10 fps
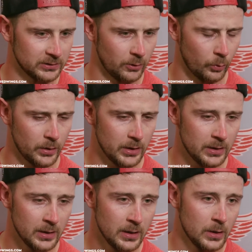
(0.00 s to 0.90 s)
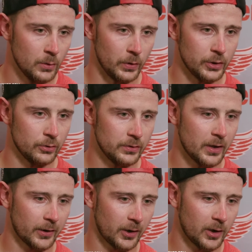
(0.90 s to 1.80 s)
We knew
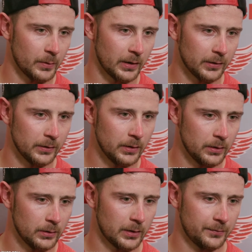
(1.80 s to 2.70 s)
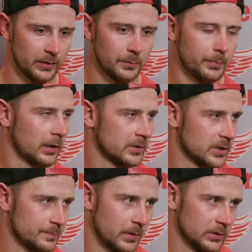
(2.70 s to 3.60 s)
they were coming, and I think the puck
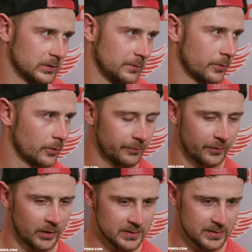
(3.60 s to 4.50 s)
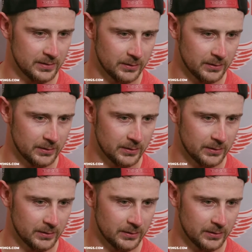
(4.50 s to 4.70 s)
just bounced in front of Francie.